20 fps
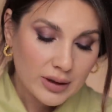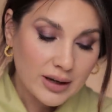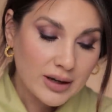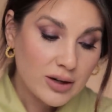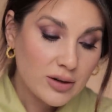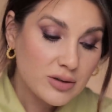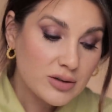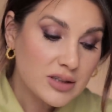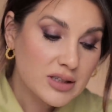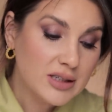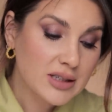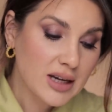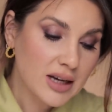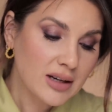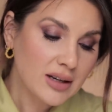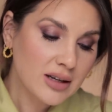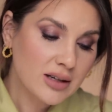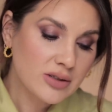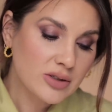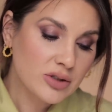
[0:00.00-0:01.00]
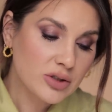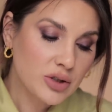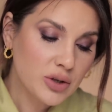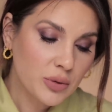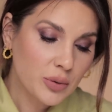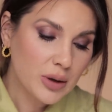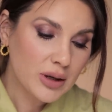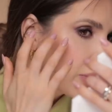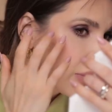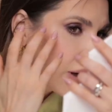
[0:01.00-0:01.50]
like your skin is
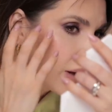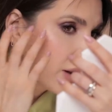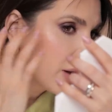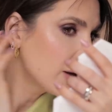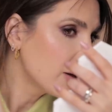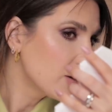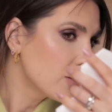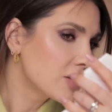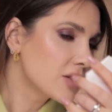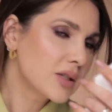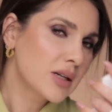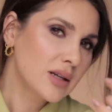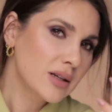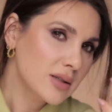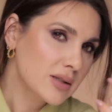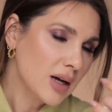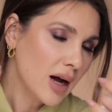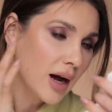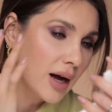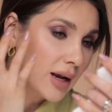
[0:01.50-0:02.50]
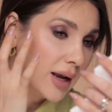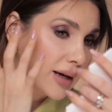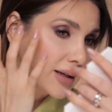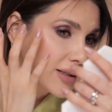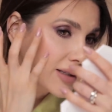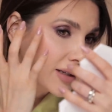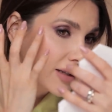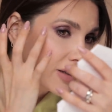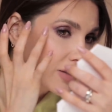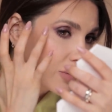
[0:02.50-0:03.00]
dewy, not like your skin is
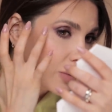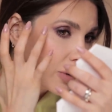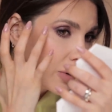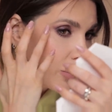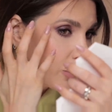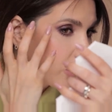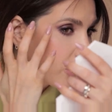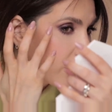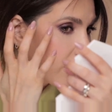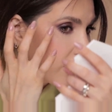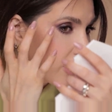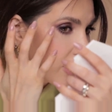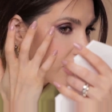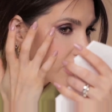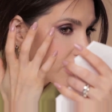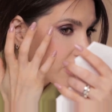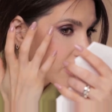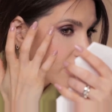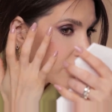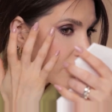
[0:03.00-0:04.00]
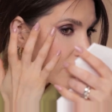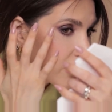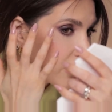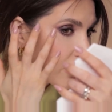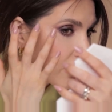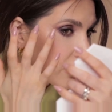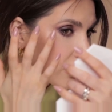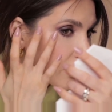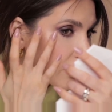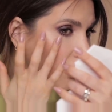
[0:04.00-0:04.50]
highlighted with a product.
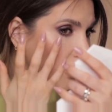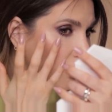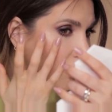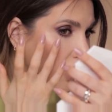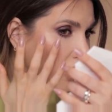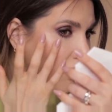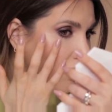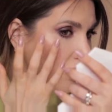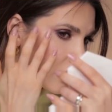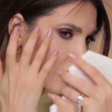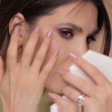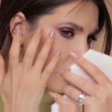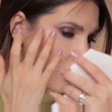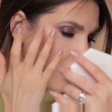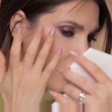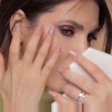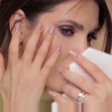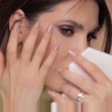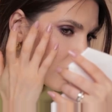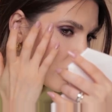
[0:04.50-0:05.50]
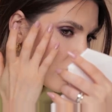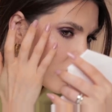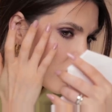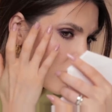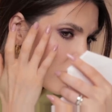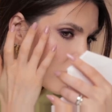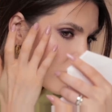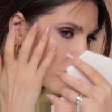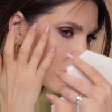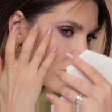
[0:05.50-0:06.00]
So with my finger going
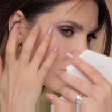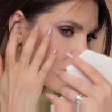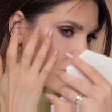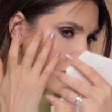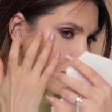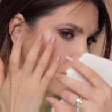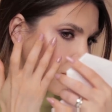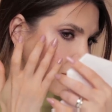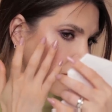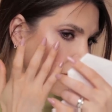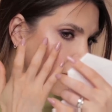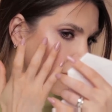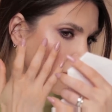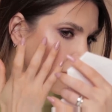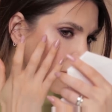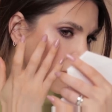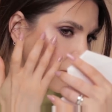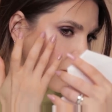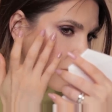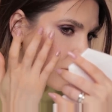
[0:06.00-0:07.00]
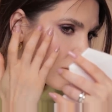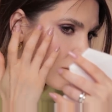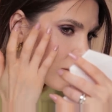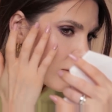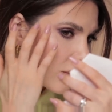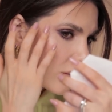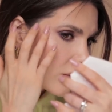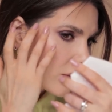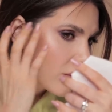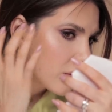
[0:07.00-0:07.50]
on top, isn't this
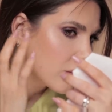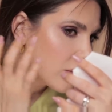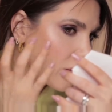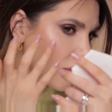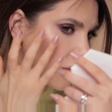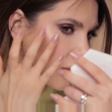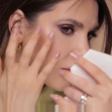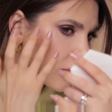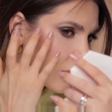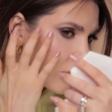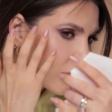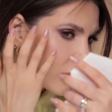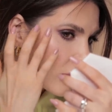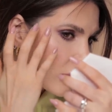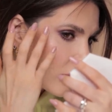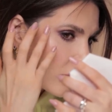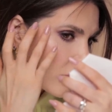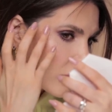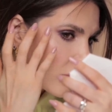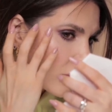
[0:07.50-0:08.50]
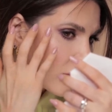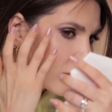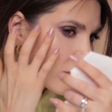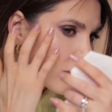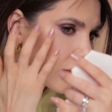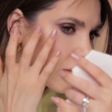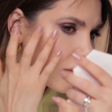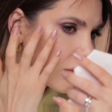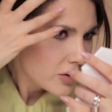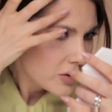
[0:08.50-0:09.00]
so incredibly
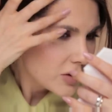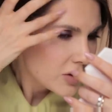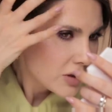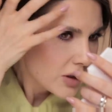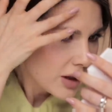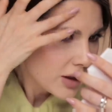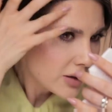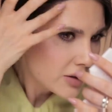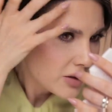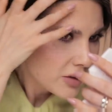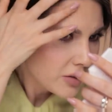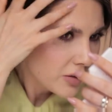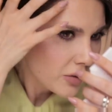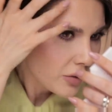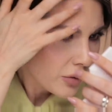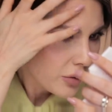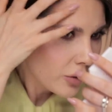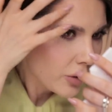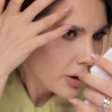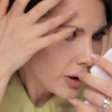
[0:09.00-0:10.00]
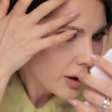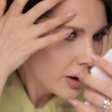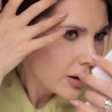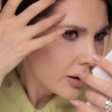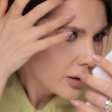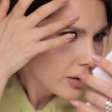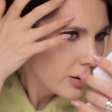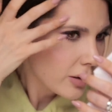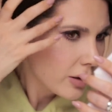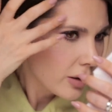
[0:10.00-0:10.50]
beautiful? Sides of the
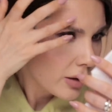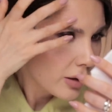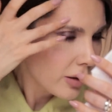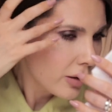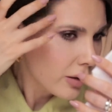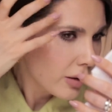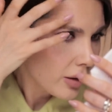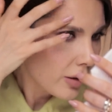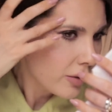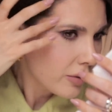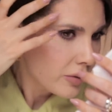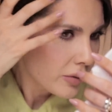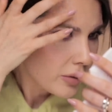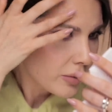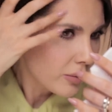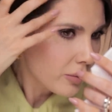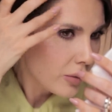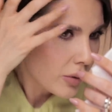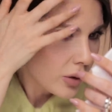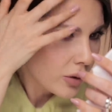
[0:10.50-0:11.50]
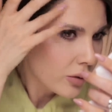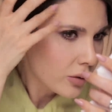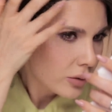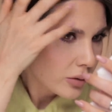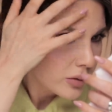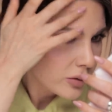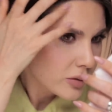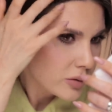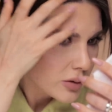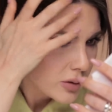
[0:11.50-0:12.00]
forehead, I love the
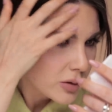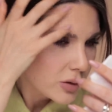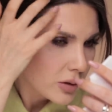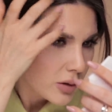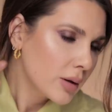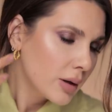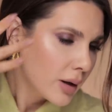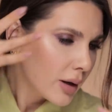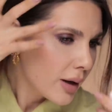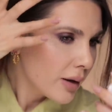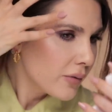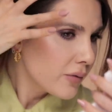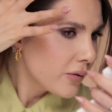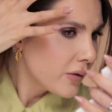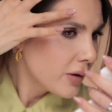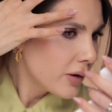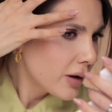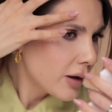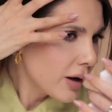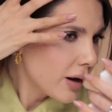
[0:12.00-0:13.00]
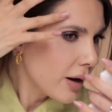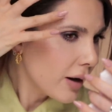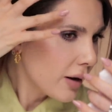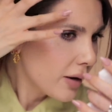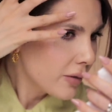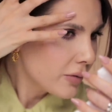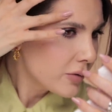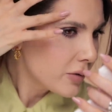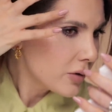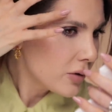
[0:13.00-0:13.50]
most. Like, I feel like I
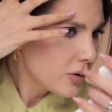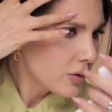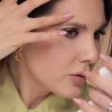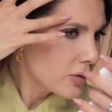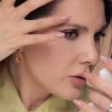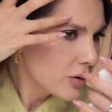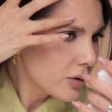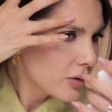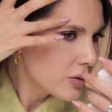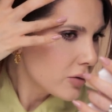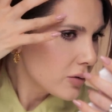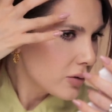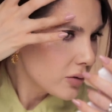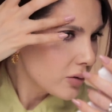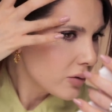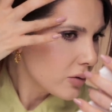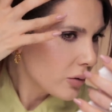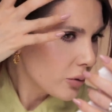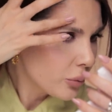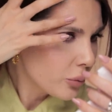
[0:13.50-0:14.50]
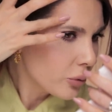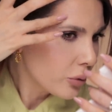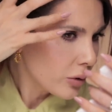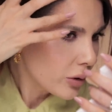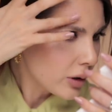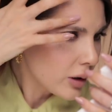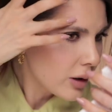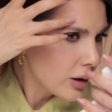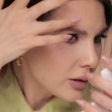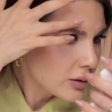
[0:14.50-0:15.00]
have to use it. It's just so
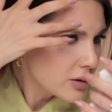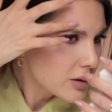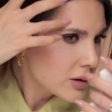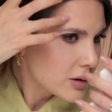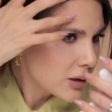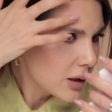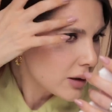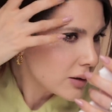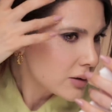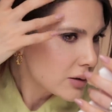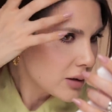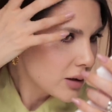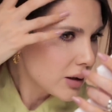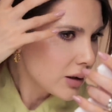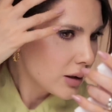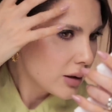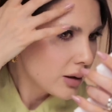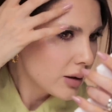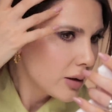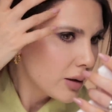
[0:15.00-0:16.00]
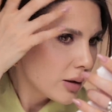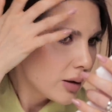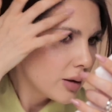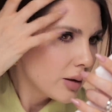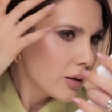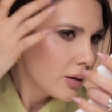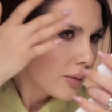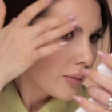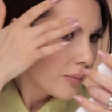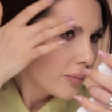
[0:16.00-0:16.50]
pretty and sexy.
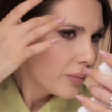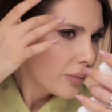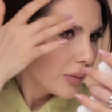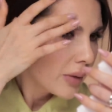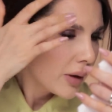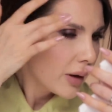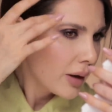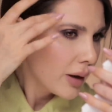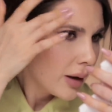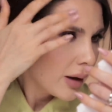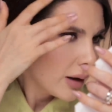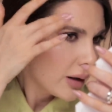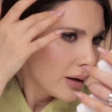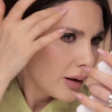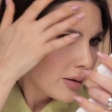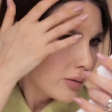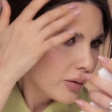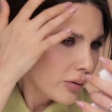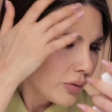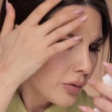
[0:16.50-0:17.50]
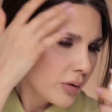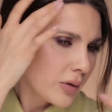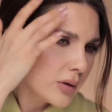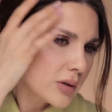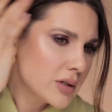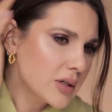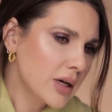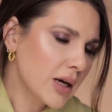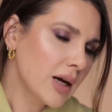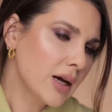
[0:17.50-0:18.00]
And even for the
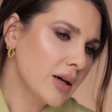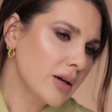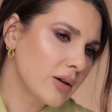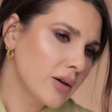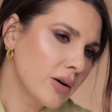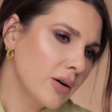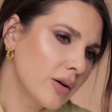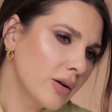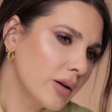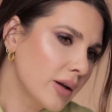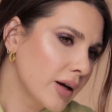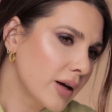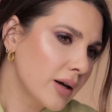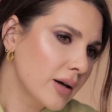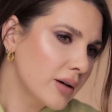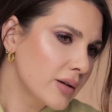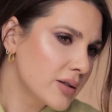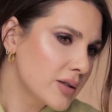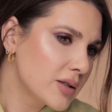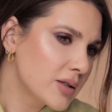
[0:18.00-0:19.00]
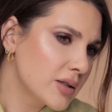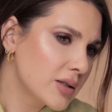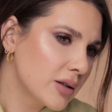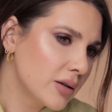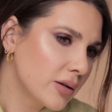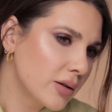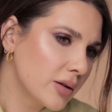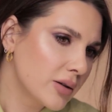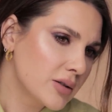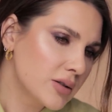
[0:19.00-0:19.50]
day, you know, like it
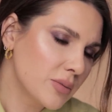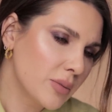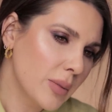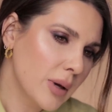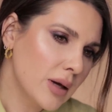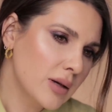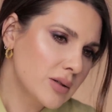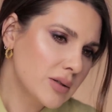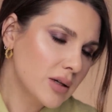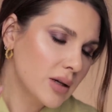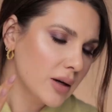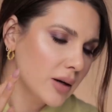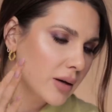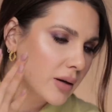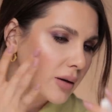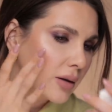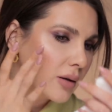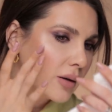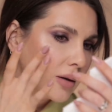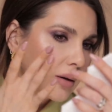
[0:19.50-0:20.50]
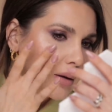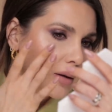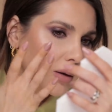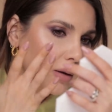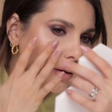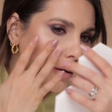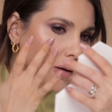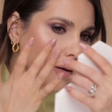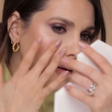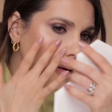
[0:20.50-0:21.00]
still looks amazing.
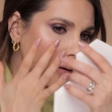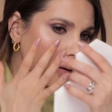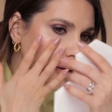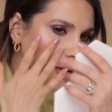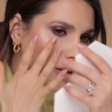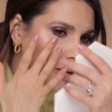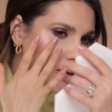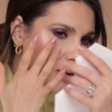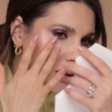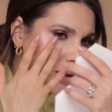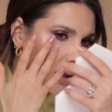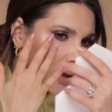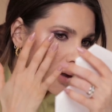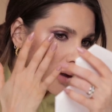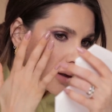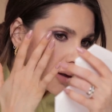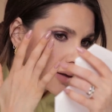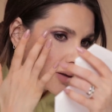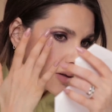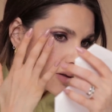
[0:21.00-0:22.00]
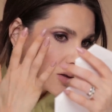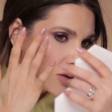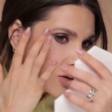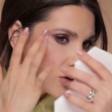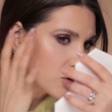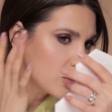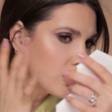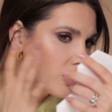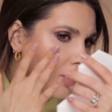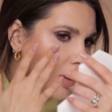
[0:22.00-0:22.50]
It's not like it's
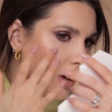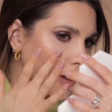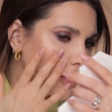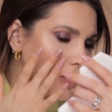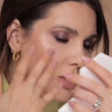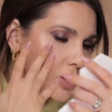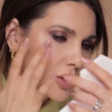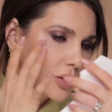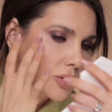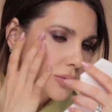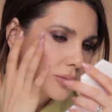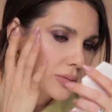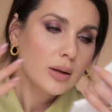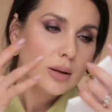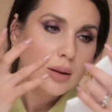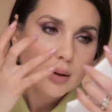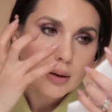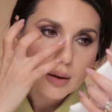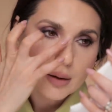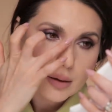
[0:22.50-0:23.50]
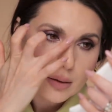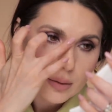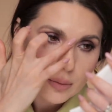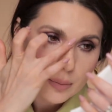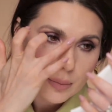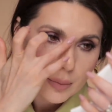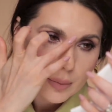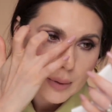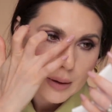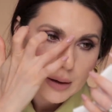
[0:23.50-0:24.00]
too much. A little
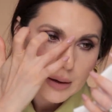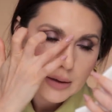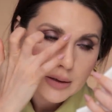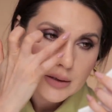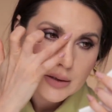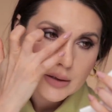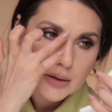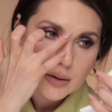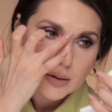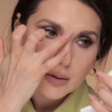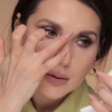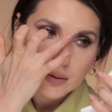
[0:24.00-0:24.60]
bit